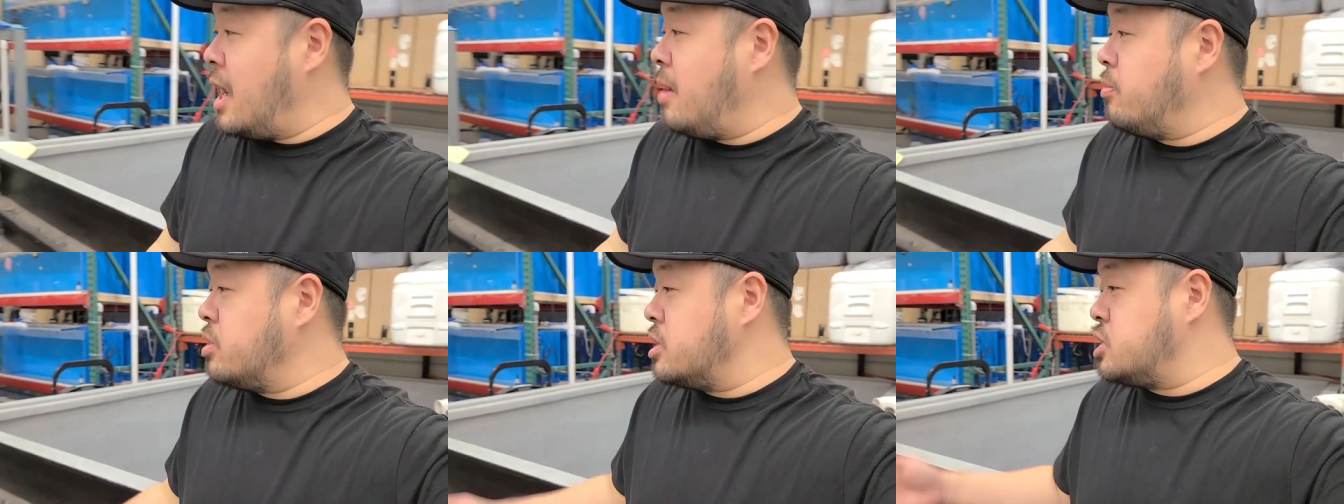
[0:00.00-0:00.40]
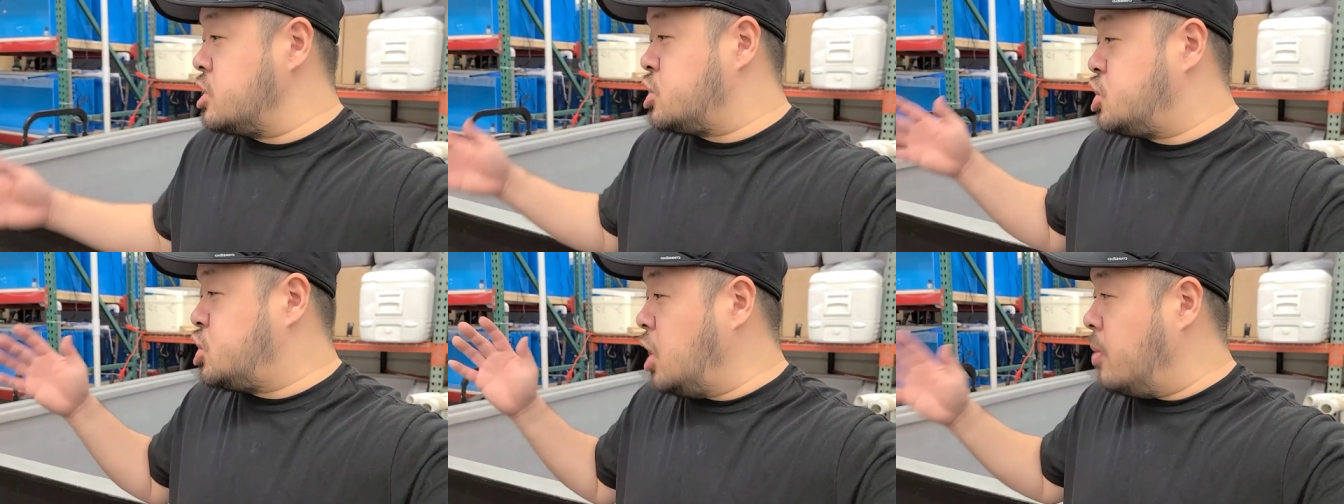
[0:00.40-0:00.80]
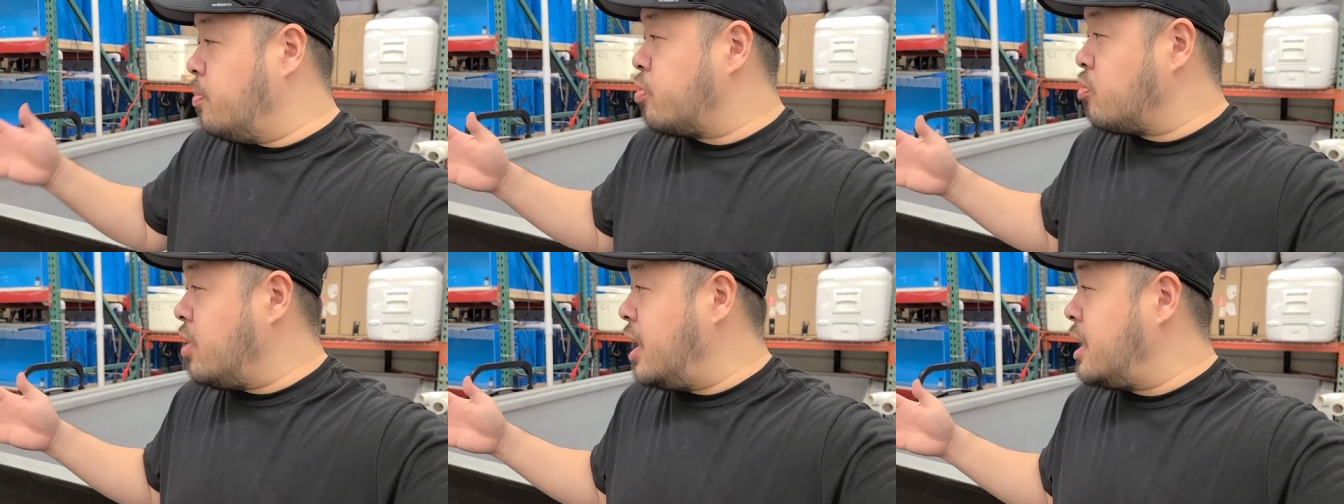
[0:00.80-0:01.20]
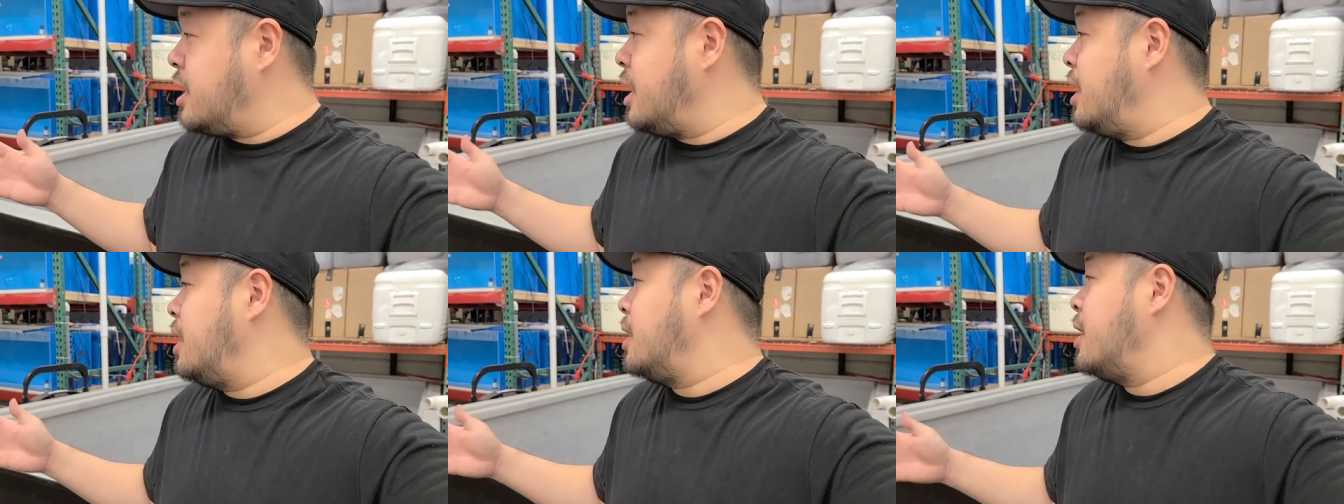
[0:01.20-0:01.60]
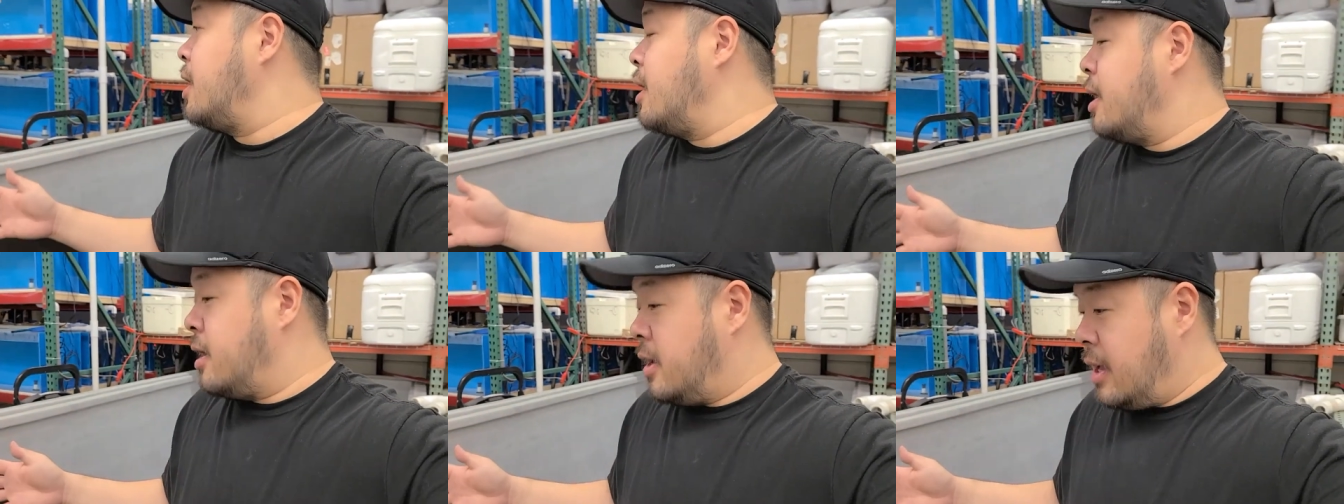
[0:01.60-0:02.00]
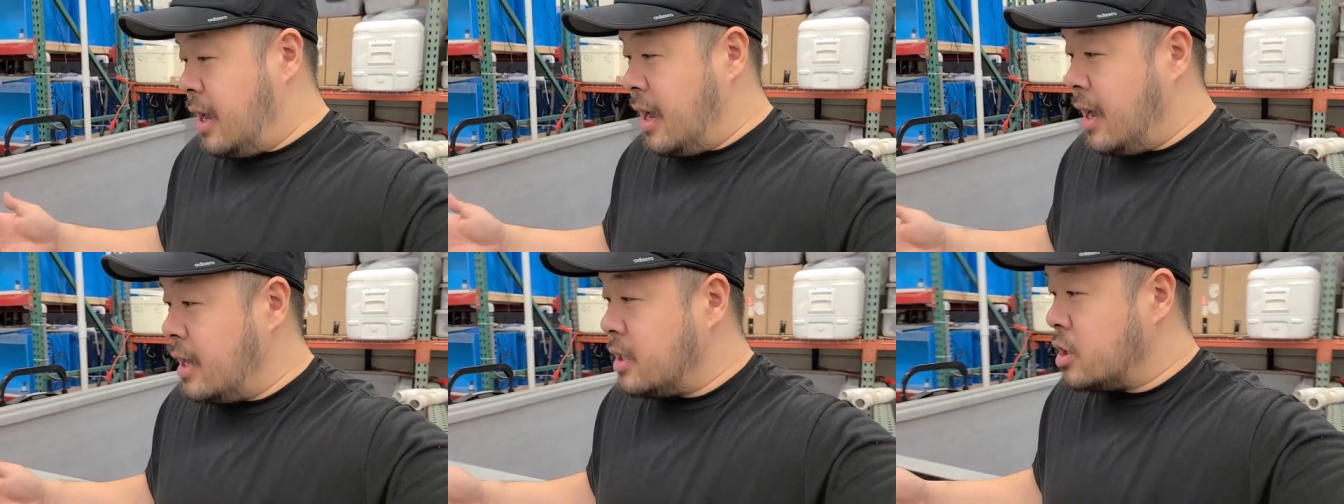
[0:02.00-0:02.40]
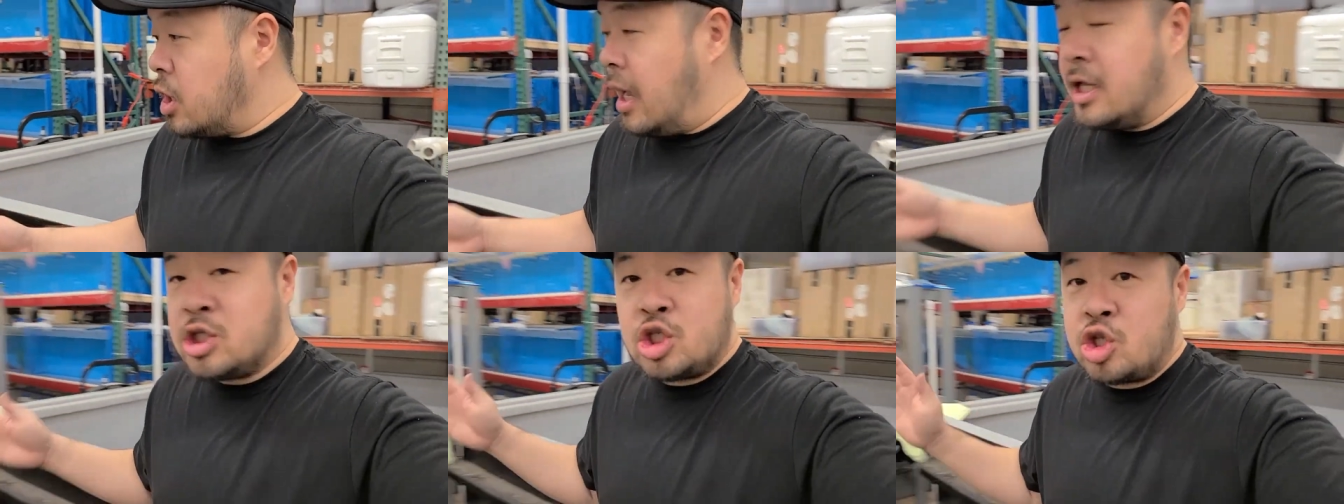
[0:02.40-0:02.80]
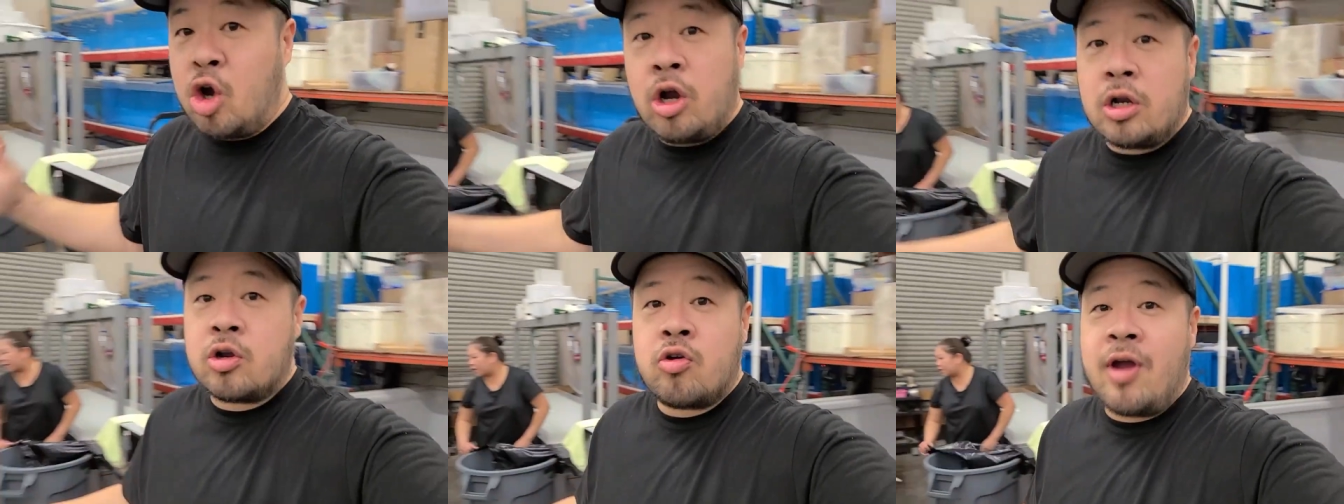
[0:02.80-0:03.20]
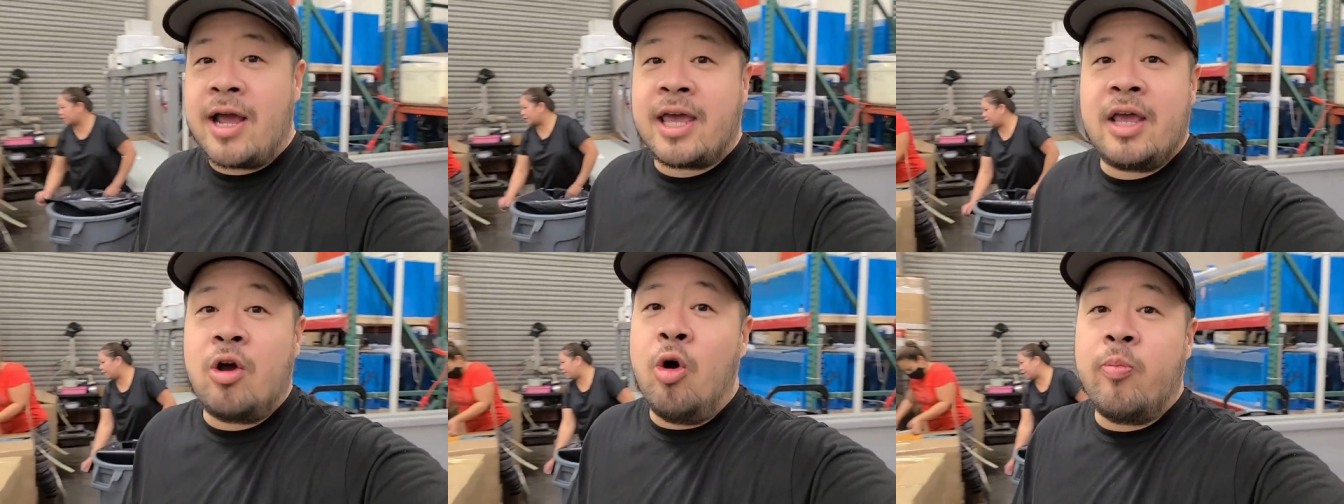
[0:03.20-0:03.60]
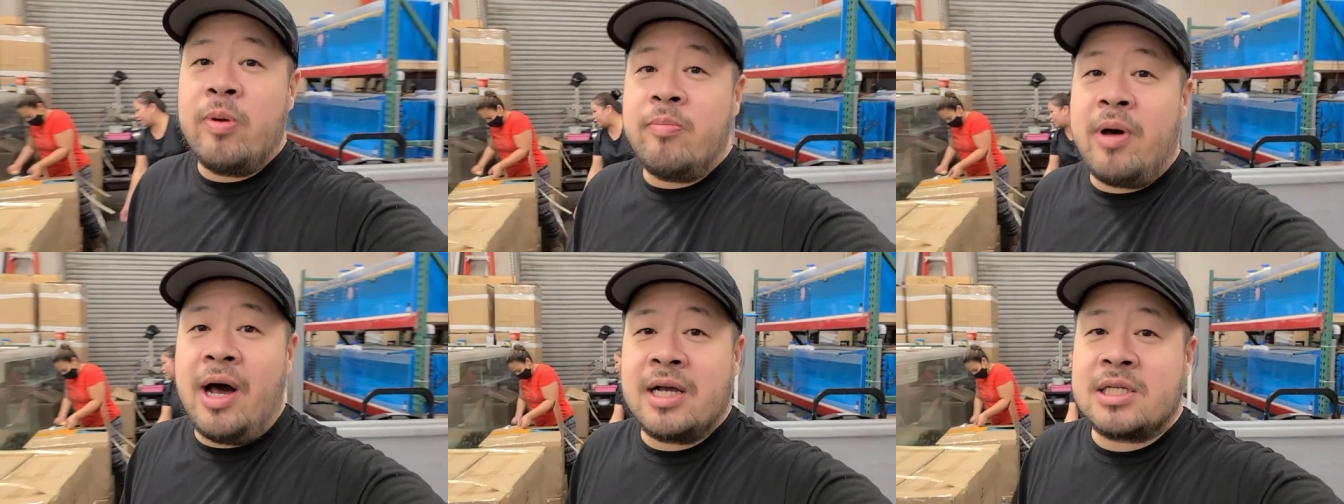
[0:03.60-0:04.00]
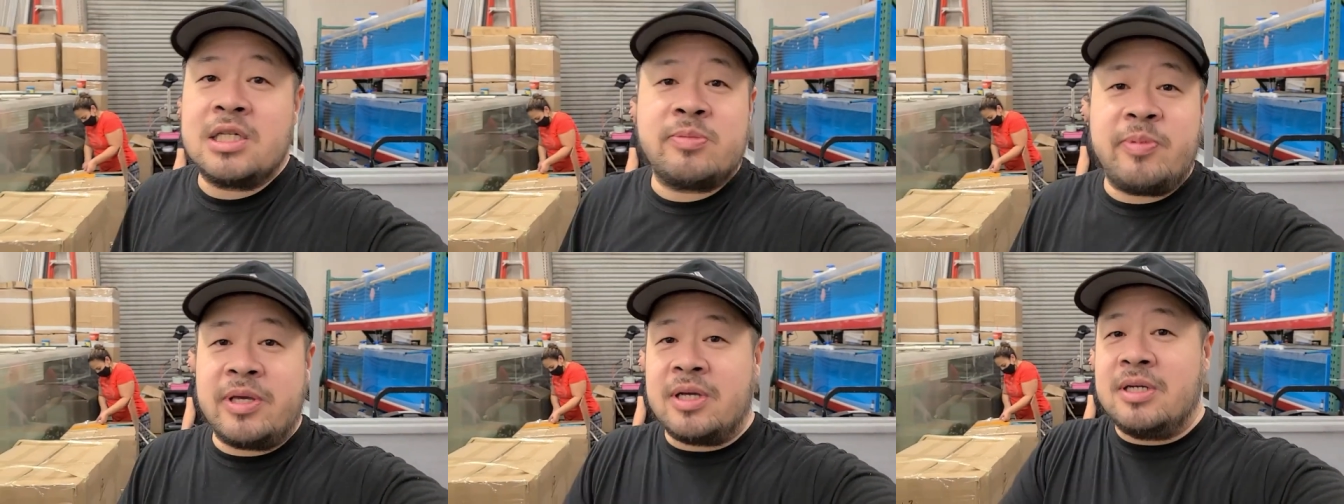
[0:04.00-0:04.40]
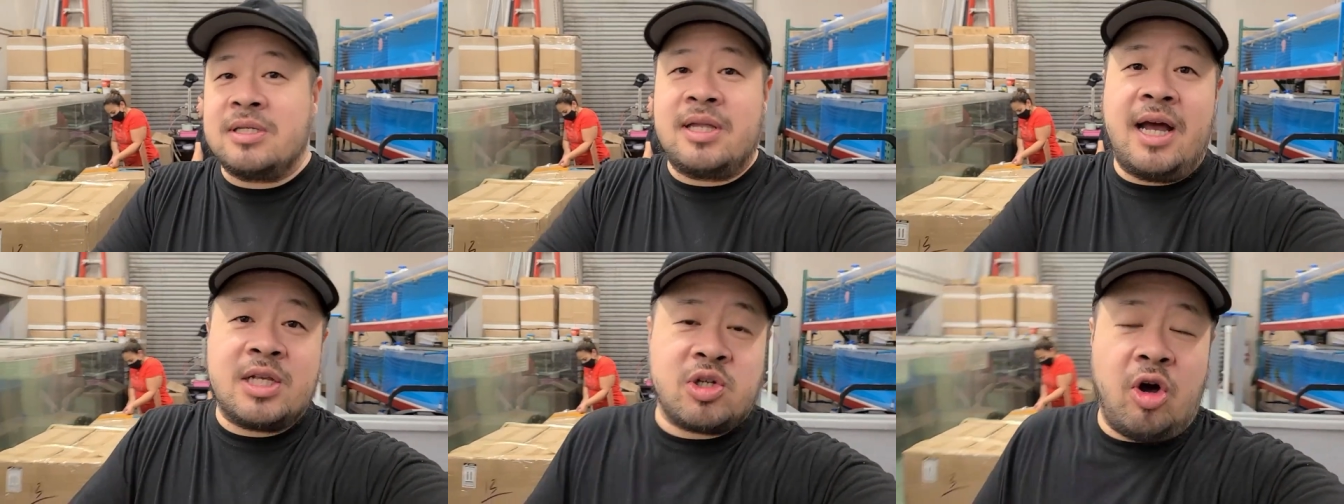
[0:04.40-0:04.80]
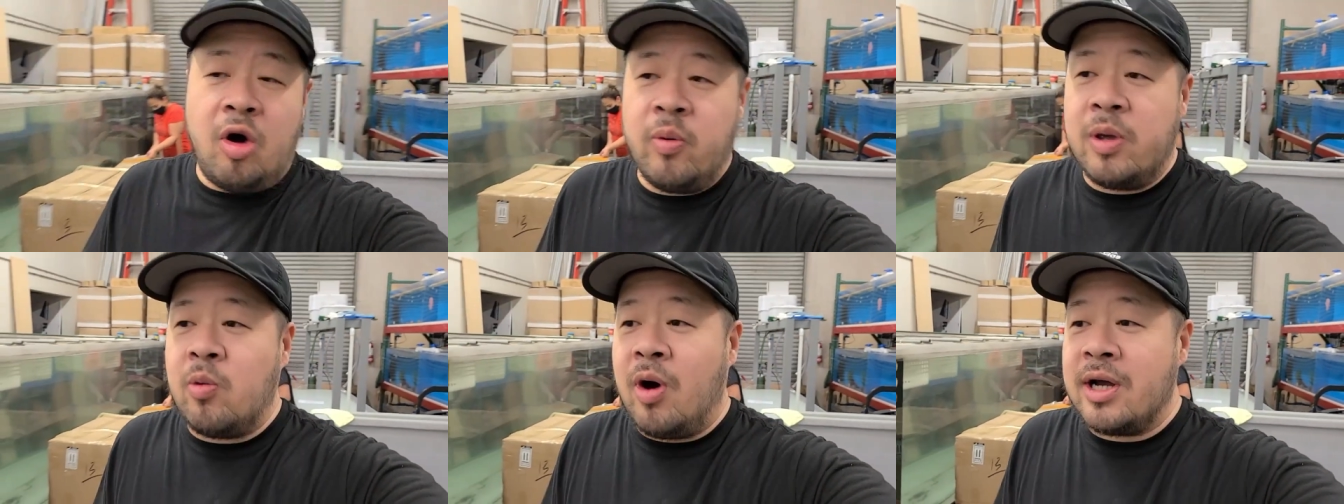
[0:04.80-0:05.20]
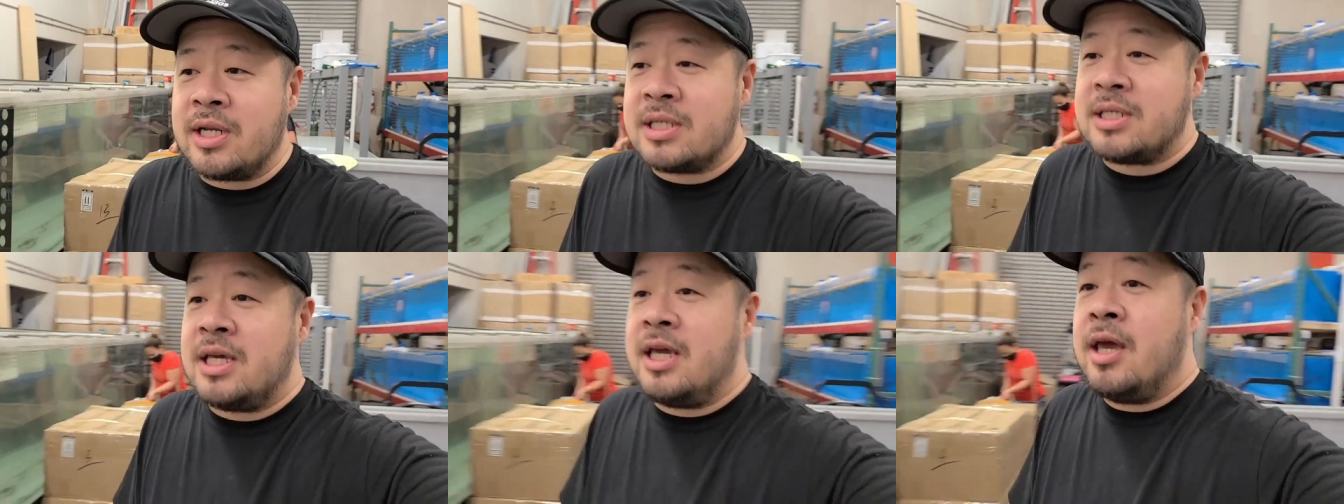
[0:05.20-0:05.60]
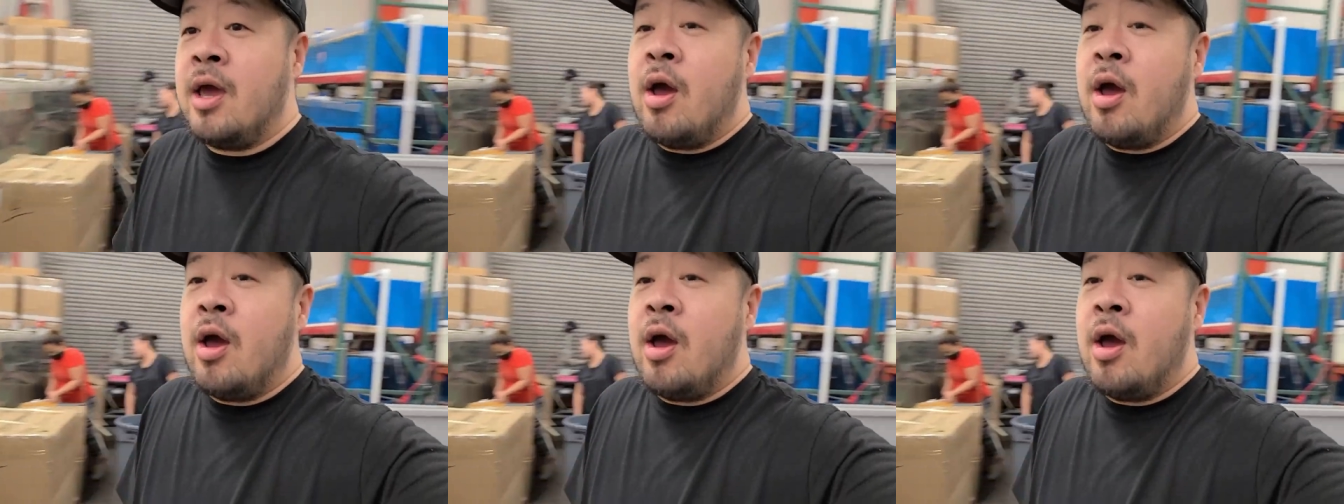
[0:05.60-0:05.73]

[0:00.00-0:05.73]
I'm gonna just jump right in and and start cracking open boxes because that's all we want to see.